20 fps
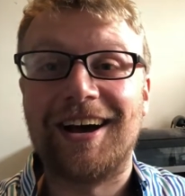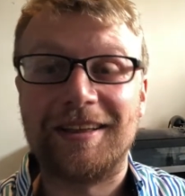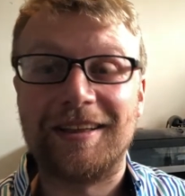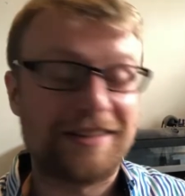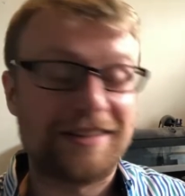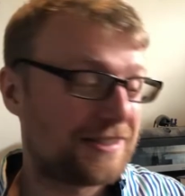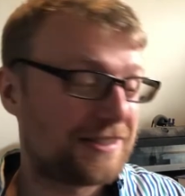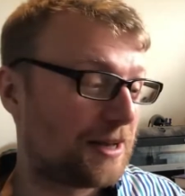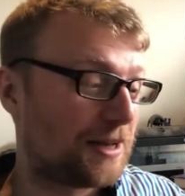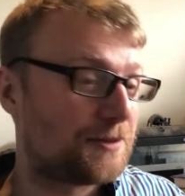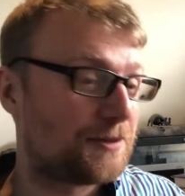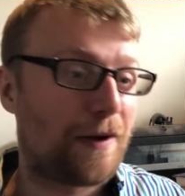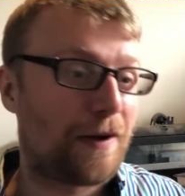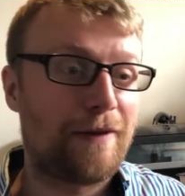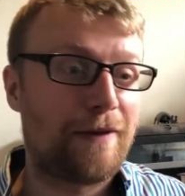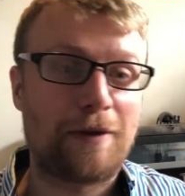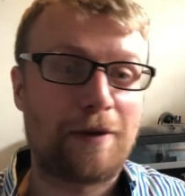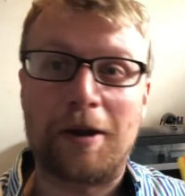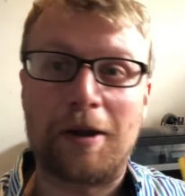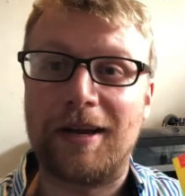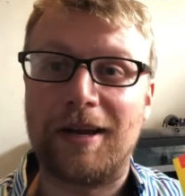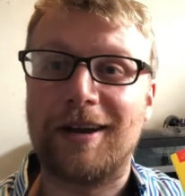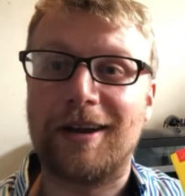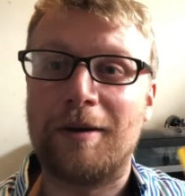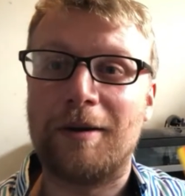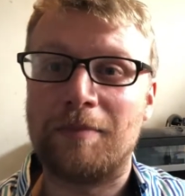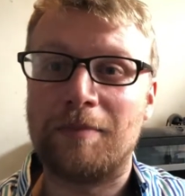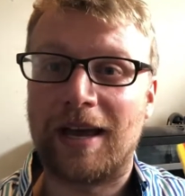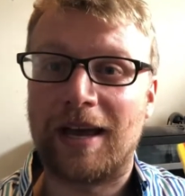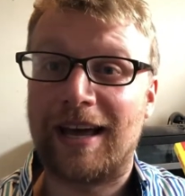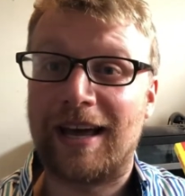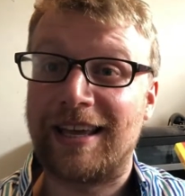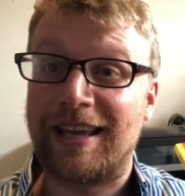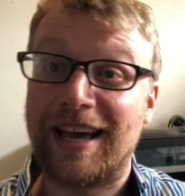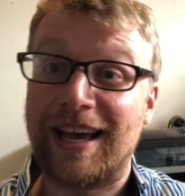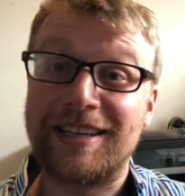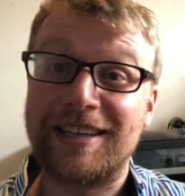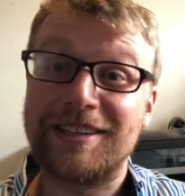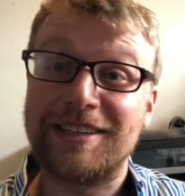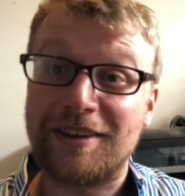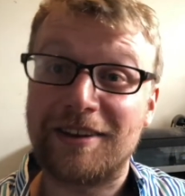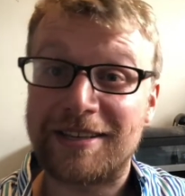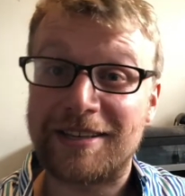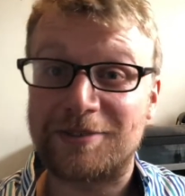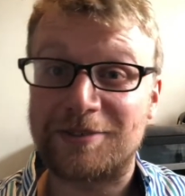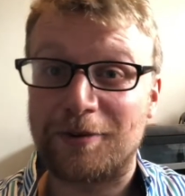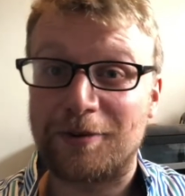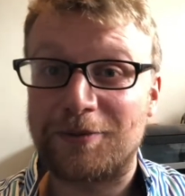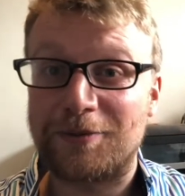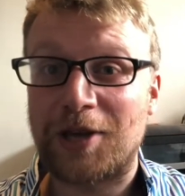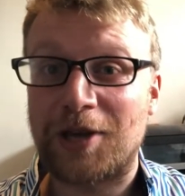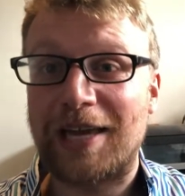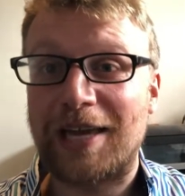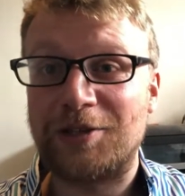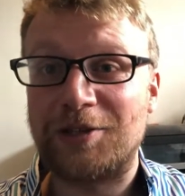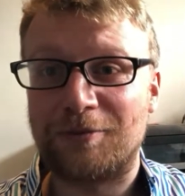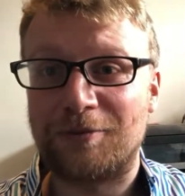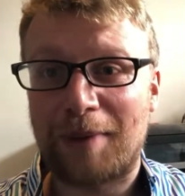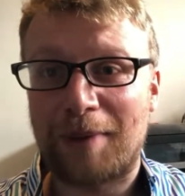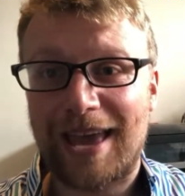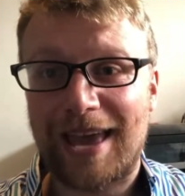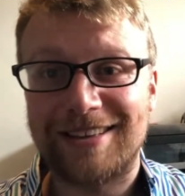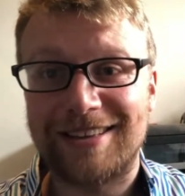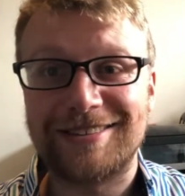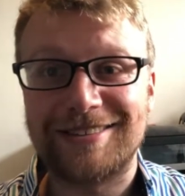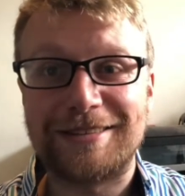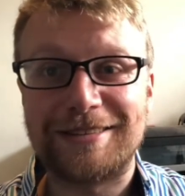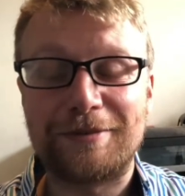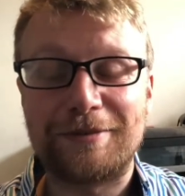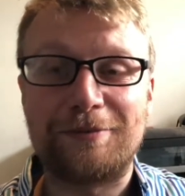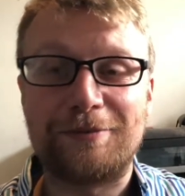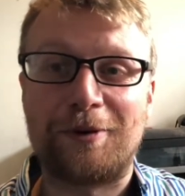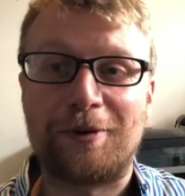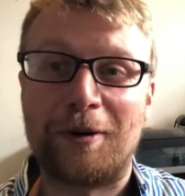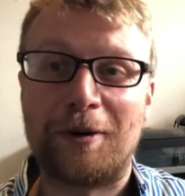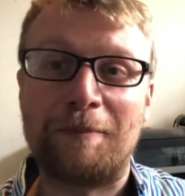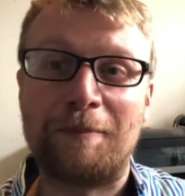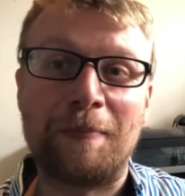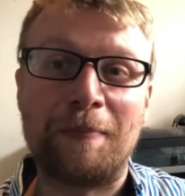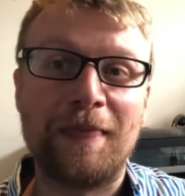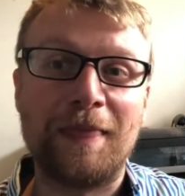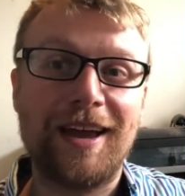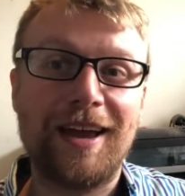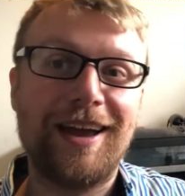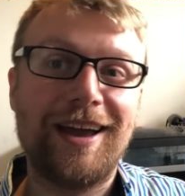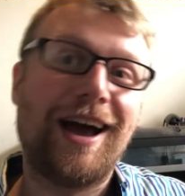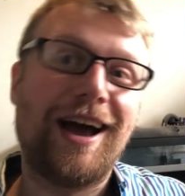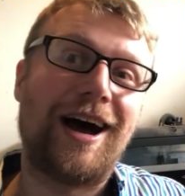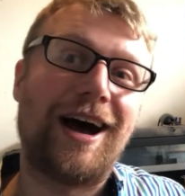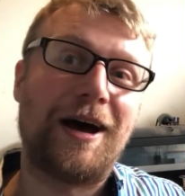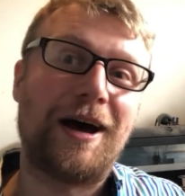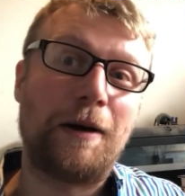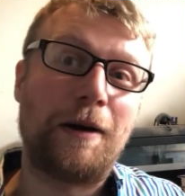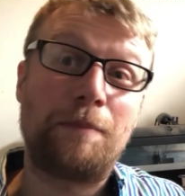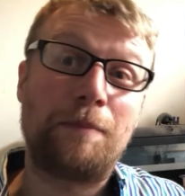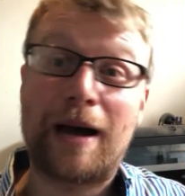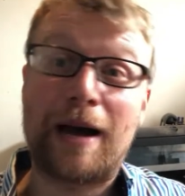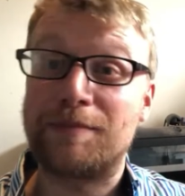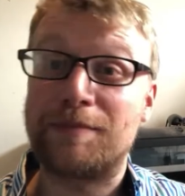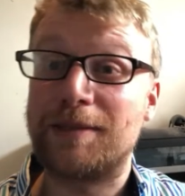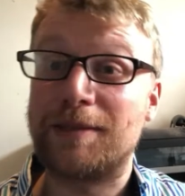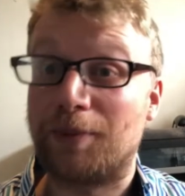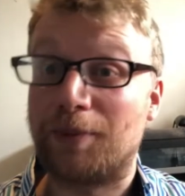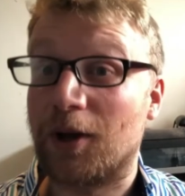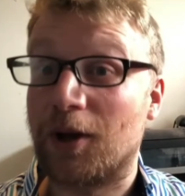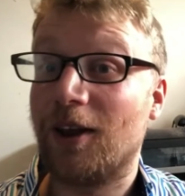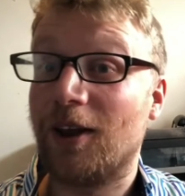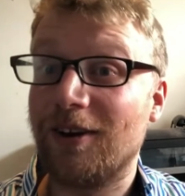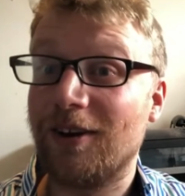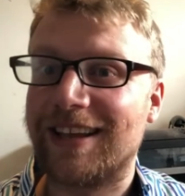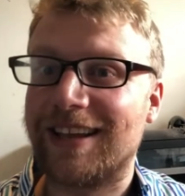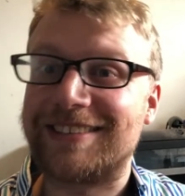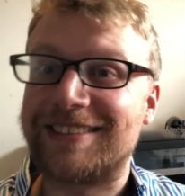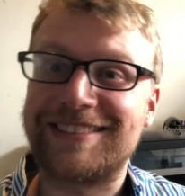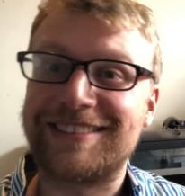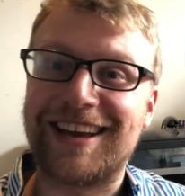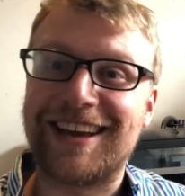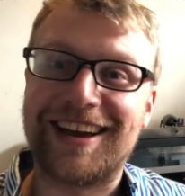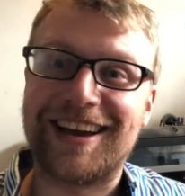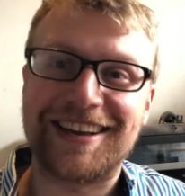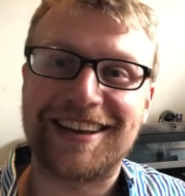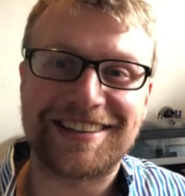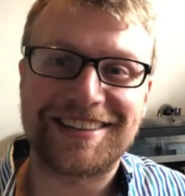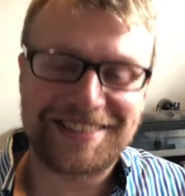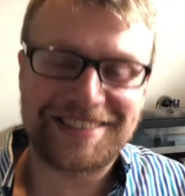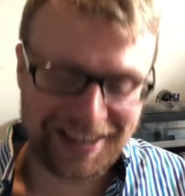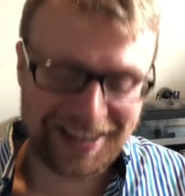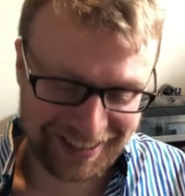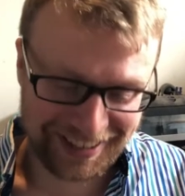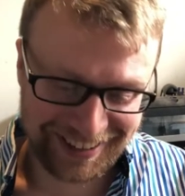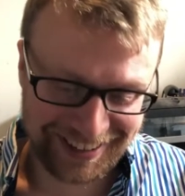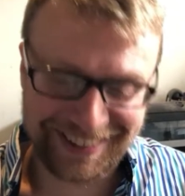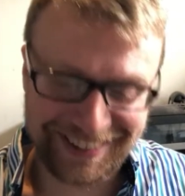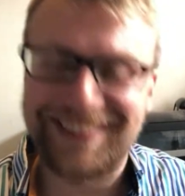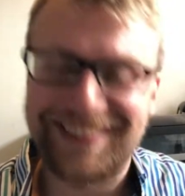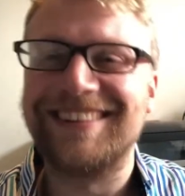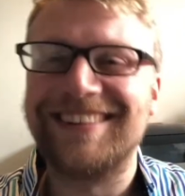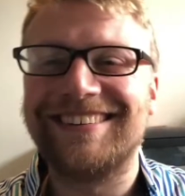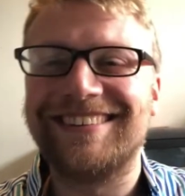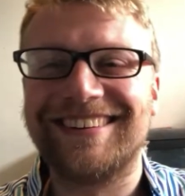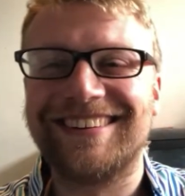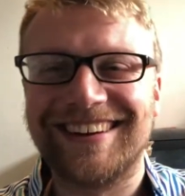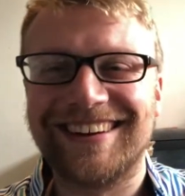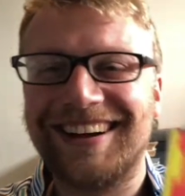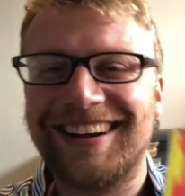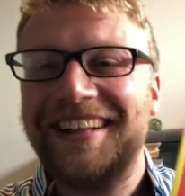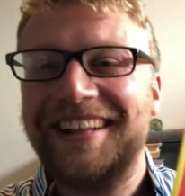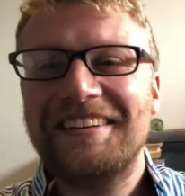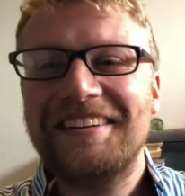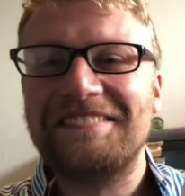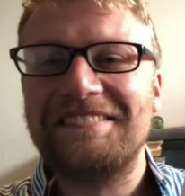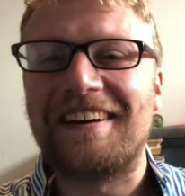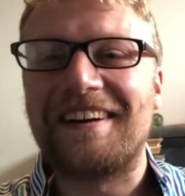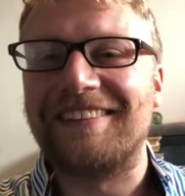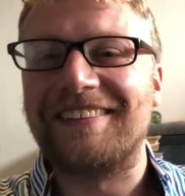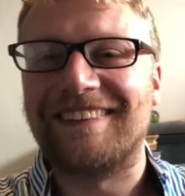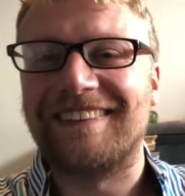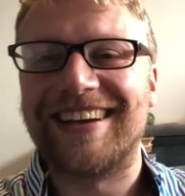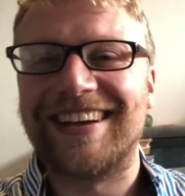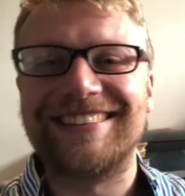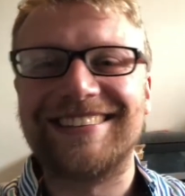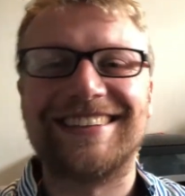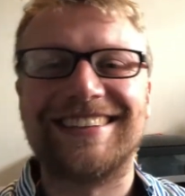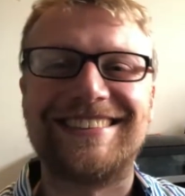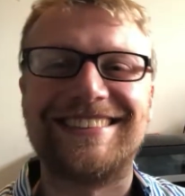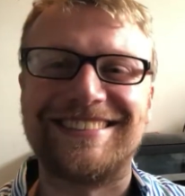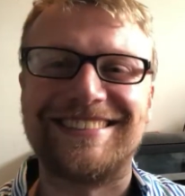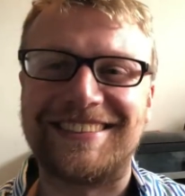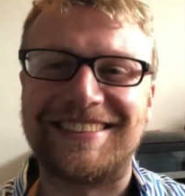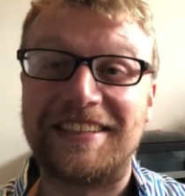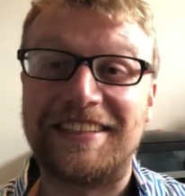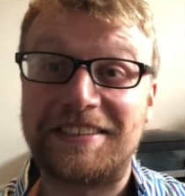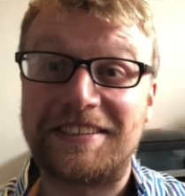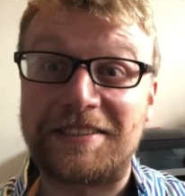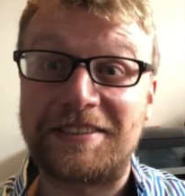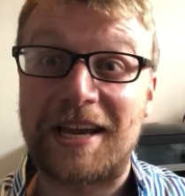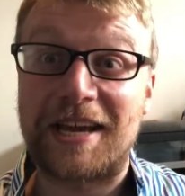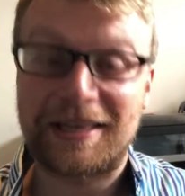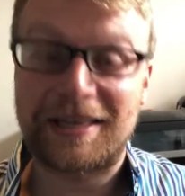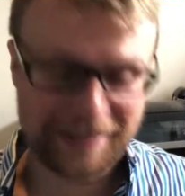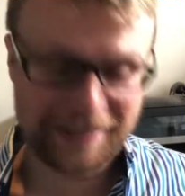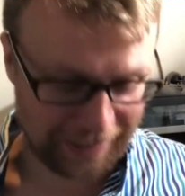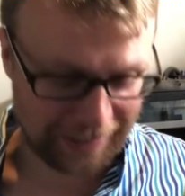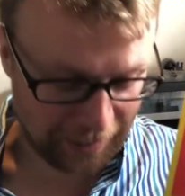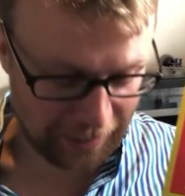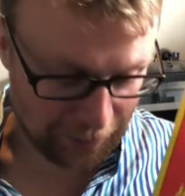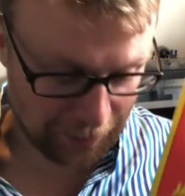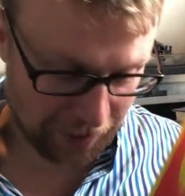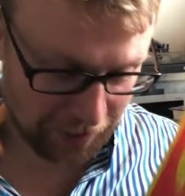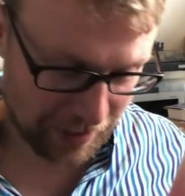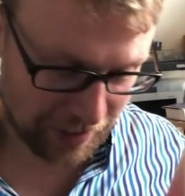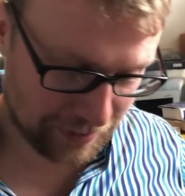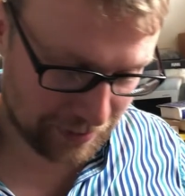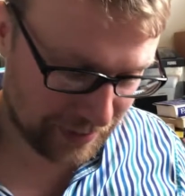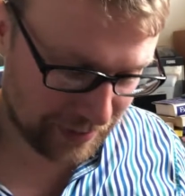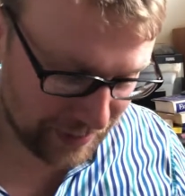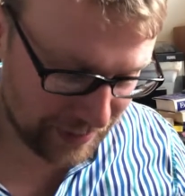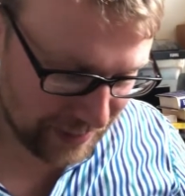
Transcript: This sounds very, very up my alley. And a nice sort of change of pace from perhaps the Booker long list. So very, very excited to check this little one out.